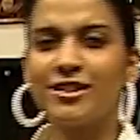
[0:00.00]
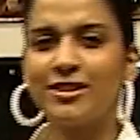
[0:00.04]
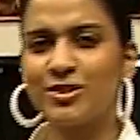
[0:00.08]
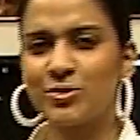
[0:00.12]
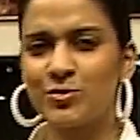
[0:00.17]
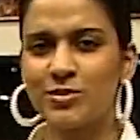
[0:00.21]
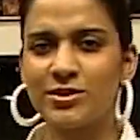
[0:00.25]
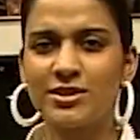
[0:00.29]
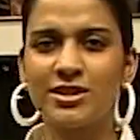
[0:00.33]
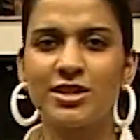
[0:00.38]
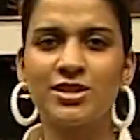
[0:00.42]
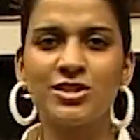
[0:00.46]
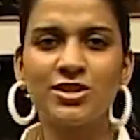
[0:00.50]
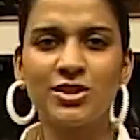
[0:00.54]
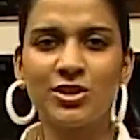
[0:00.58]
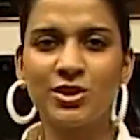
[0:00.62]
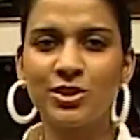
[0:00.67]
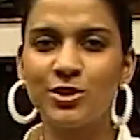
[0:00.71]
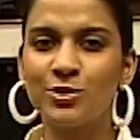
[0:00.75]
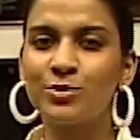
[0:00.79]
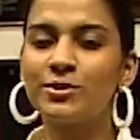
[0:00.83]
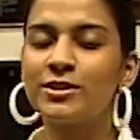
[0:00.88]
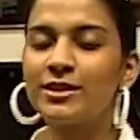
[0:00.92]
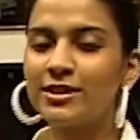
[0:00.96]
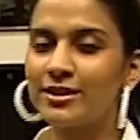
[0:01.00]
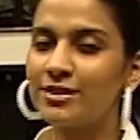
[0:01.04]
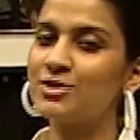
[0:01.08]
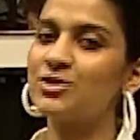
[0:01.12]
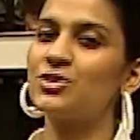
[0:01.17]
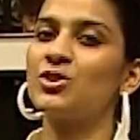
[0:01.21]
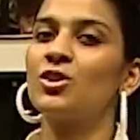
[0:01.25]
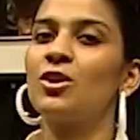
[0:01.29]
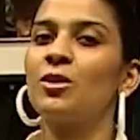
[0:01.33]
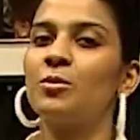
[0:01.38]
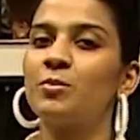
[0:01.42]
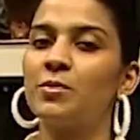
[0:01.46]
This was such a cute little
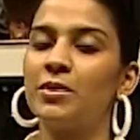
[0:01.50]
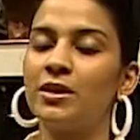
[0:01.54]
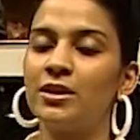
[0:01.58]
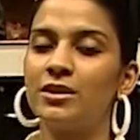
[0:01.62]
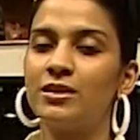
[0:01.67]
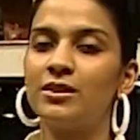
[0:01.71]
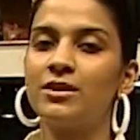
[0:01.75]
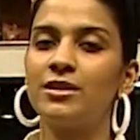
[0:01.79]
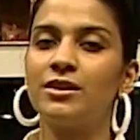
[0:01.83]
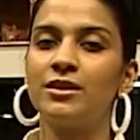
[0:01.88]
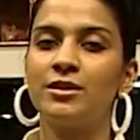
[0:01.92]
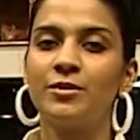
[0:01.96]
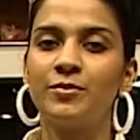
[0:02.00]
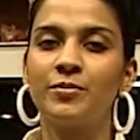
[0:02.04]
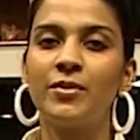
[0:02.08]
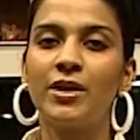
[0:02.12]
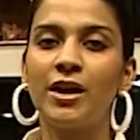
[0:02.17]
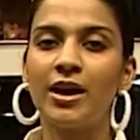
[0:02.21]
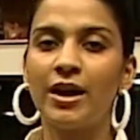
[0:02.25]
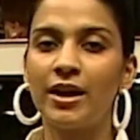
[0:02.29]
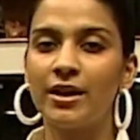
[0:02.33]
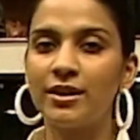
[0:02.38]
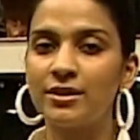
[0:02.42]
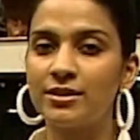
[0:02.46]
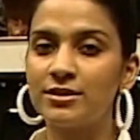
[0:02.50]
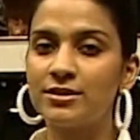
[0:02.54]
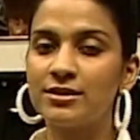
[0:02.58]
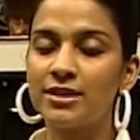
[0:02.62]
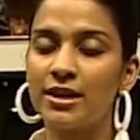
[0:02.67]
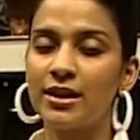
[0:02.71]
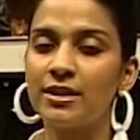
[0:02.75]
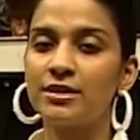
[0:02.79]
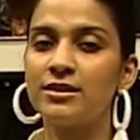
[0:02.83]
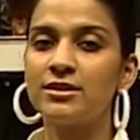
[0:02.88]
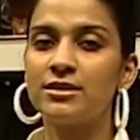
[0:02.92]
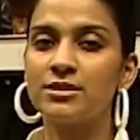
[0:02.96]
shop and um,
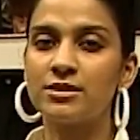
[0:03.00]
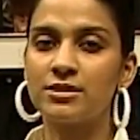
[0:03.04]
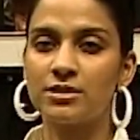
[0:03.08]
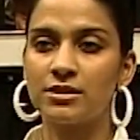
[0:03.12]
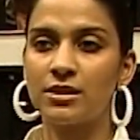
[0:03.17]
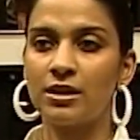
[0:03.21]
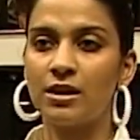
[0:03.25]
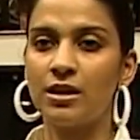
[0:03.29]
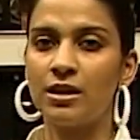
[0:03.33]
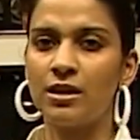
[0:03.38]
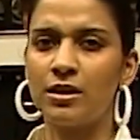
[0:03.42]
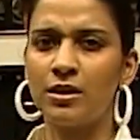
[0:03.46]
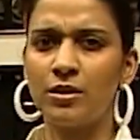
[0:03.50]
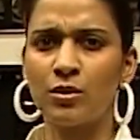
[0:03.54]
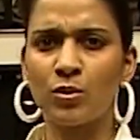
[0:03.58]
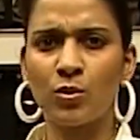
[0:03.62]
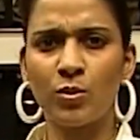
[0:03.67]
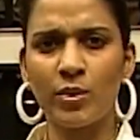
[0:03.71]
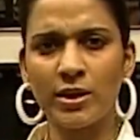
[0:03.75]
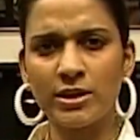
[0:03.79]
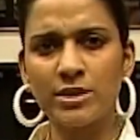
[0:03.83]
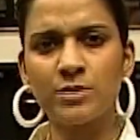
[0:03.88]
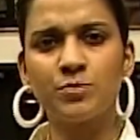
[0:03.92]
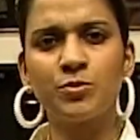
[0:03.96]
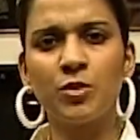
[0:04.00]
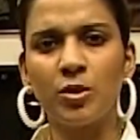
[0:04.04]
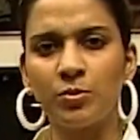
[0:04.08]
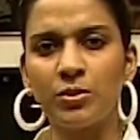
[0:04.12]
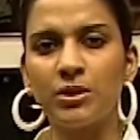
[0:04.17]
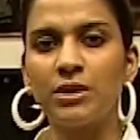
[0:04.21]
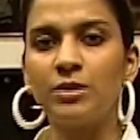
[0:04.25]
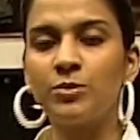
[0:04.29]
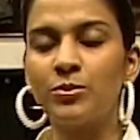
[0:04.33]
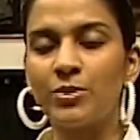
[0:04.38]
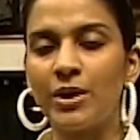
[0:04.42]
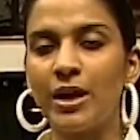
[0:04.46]
Hidesign is uh, quite a
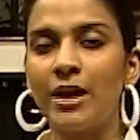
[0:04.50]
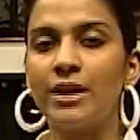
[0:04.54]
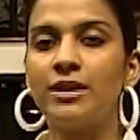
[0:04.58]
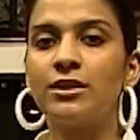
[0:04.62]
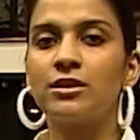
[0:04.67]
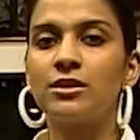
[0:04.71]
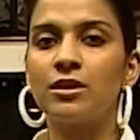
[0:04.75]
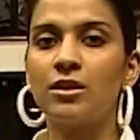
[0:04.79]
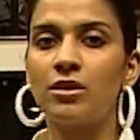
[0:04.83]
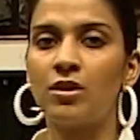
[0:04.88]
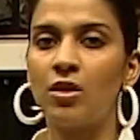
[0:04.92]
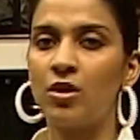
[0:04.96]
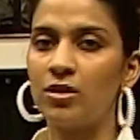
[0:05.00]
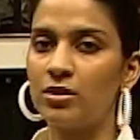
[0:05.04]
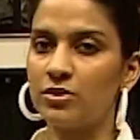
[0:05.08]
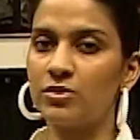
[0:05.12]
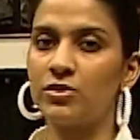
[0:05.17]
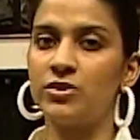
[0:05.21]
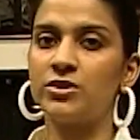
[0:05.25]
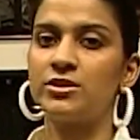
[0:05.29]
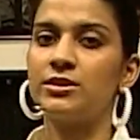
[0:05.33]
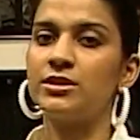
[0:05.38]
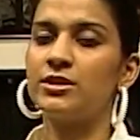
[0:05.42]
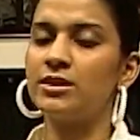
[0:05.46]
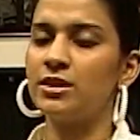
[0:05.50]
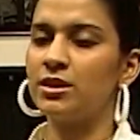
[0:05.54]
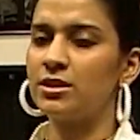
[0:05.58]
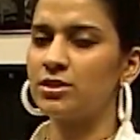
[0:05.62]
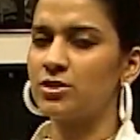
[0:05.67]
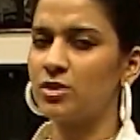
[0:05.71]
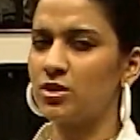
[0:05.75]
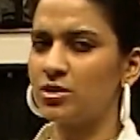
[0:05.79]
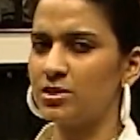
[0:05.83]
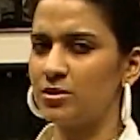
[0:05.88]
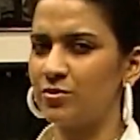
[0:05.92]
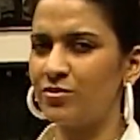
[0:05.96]
popular brand all across India.
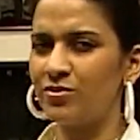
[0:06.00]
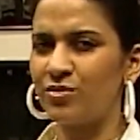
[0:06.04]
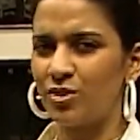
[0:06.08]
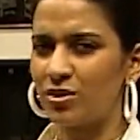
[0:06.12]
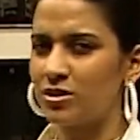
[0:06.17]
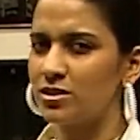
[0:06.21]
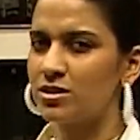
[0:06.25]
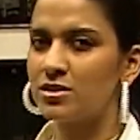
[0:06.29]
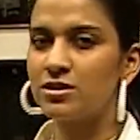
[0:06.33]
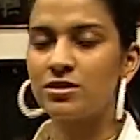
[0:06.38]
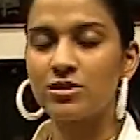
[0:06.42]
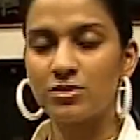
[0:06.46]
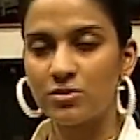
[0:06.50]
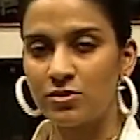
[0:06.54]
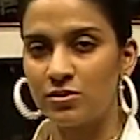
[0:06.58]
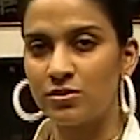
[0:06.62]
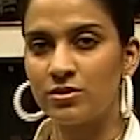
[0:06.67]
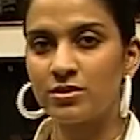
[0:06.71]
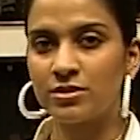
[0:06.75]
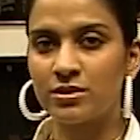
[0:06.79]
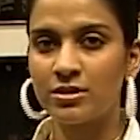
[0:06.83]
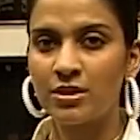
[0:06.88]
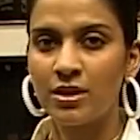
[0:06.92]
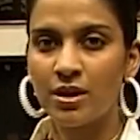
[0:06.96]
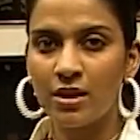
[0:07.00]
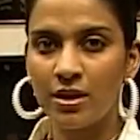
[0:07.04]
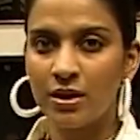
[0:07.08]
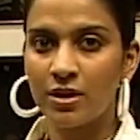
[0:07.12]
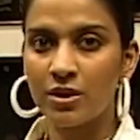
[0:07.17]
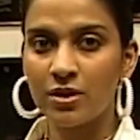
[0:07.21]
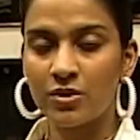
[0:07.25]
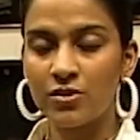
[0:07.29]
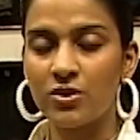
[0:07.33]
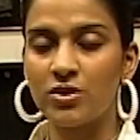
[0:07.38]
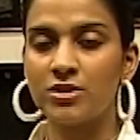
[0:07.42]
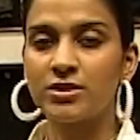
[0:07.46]
It's got some 40 stores
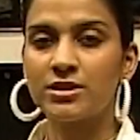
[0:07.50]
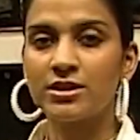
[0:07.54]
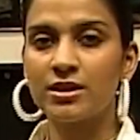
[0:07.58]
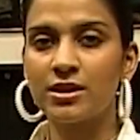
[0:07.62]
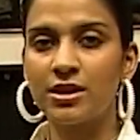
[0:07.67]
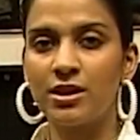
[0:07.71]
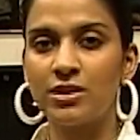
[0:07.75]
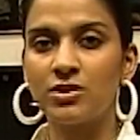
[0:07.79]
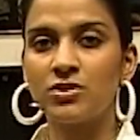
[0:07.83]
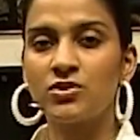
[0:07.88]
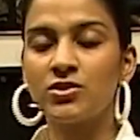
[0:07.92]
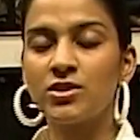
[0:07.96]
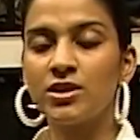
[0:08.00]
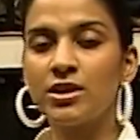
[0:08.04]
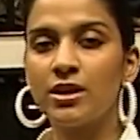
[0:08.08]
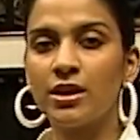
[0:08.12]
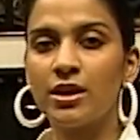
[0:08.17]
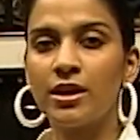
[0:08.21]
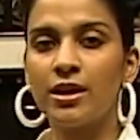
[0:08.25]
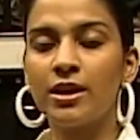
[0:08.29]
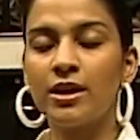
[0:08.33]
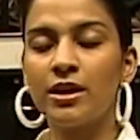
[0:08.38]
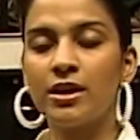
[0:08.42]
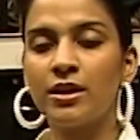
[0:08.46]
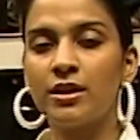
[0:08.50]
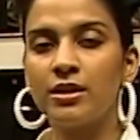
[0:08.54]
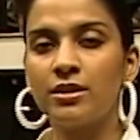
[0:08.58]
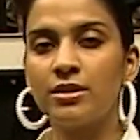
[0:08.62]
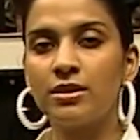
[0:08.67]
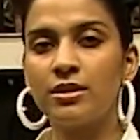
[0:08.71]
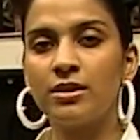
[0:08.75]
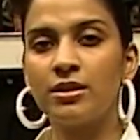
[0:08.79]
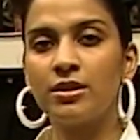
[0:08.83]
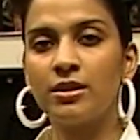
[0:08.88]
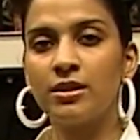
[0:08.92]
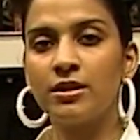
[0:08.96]
across the country
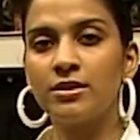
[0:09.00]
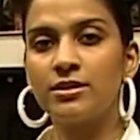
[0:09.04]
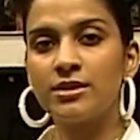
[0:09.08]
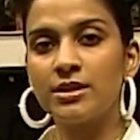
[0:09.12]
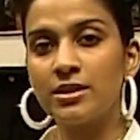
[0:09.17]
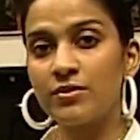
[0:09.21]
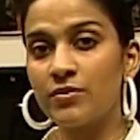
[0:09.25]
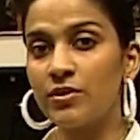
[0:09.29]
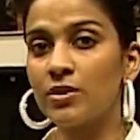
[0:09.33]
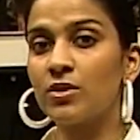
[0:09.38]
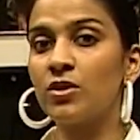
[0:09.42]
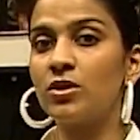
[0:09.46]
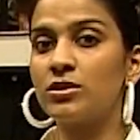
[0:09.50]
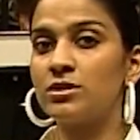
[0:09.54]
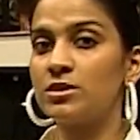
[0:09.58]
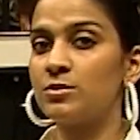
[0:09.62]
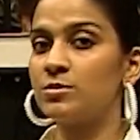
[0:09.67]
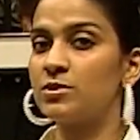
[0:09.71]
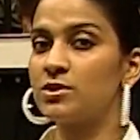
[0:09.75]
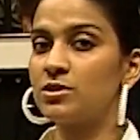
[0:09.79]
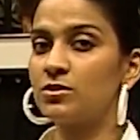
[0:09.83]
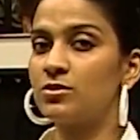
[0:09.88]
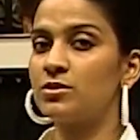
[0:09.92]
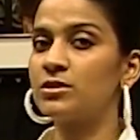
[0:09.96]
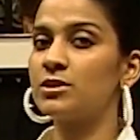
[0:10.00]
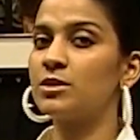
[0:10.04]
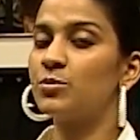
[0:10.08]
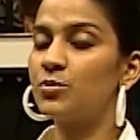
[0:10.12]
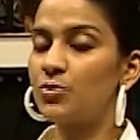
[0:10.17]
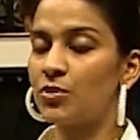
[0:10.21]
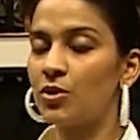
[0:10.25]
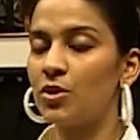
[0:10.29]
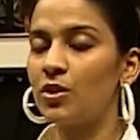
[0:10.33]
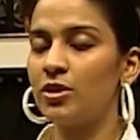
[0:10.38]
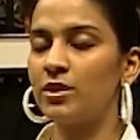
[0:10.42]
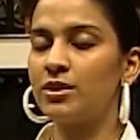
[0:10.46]
and it's even got some stores
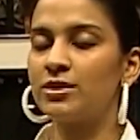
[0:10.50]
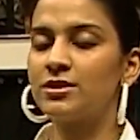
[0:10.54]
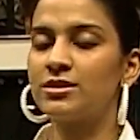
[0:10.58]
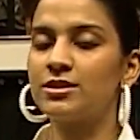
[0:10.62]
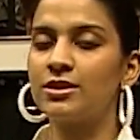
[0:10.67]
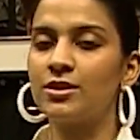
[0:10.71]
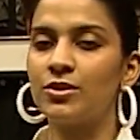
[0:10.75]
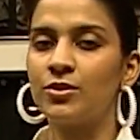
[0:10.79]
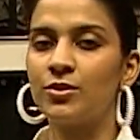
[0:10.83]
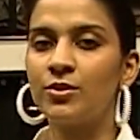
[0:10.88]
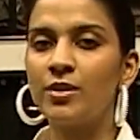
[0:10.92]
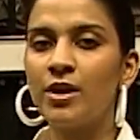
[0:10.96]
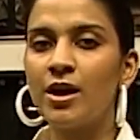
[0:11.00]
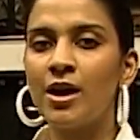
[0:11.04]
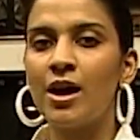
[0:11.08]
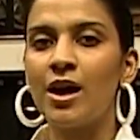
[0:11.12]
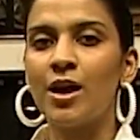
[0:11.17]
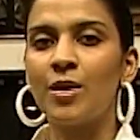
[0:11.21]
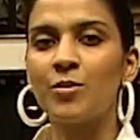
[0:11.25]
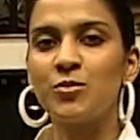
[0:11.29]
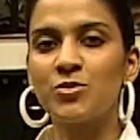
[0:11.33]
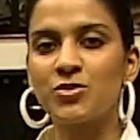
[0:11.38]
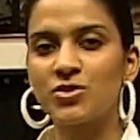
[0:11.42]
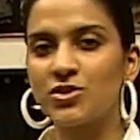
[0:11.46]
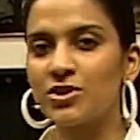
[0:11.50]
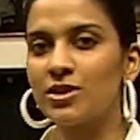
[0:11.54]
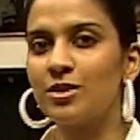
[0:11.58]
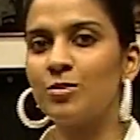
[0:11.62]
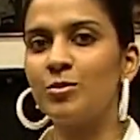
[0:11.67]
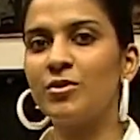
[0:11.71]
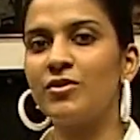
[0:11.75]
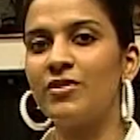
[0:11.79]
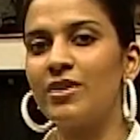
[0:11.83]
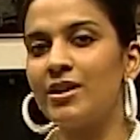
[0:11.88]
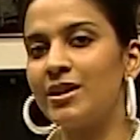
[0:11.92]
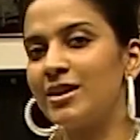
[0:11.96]
abroad. So I'm sure
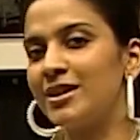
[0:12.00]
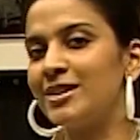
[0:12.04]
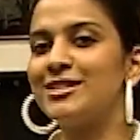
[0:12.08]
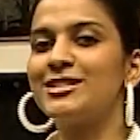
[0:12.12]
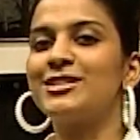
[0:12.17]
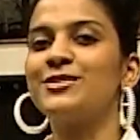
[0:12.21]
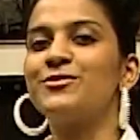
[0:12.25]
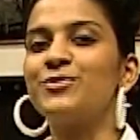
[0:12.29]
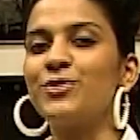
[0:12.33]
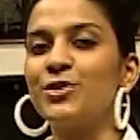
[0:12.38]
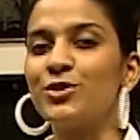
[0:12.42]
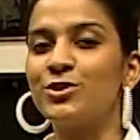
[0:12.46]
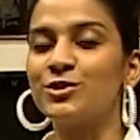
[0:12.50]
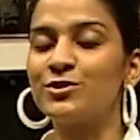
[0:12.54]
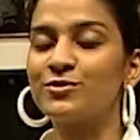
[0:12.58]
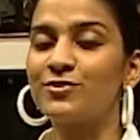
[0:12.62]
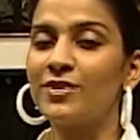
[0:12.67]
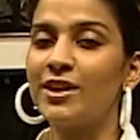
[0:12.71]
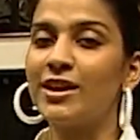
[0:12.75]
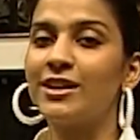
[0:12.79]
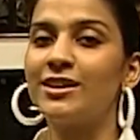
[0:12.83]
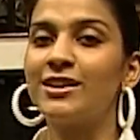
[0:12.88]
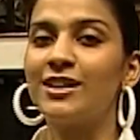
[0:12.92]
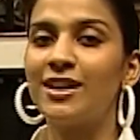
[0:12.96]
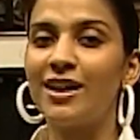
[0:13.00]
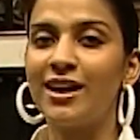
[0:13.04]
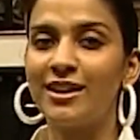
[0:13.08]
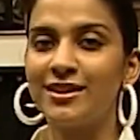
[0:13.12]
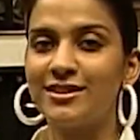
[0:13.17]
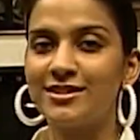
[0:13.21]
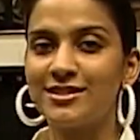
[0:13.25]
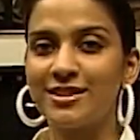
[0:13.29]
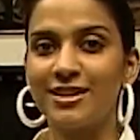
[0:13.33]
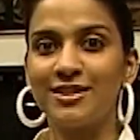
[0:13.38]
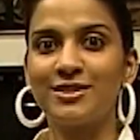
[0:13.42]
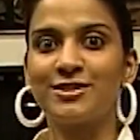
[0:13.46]
it'll be very easy for you to find a
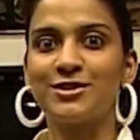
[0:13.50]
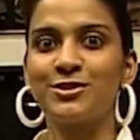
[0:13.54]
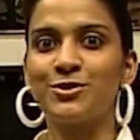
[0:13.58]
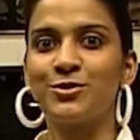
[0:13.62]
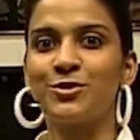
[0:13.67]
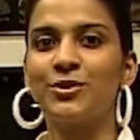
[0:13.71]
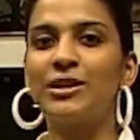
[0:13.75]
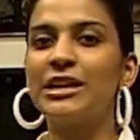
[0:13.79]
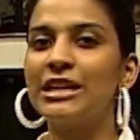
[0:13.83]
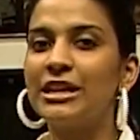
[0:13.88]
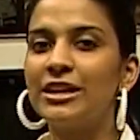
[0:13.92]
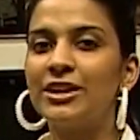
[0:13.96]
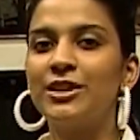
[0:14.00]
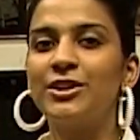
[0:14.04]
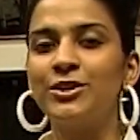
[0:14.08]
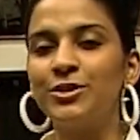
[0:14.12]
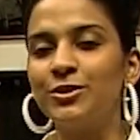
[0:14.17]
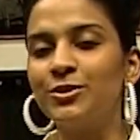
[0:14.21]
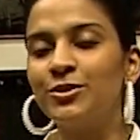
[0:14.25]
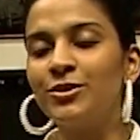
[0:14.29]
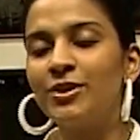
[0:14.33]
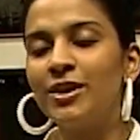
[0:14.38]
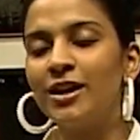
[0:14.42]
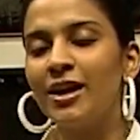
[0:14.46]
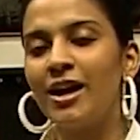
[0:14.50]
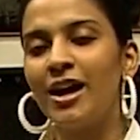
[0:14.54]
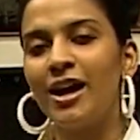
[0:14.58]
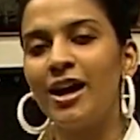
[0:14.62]
Hidesign store near you.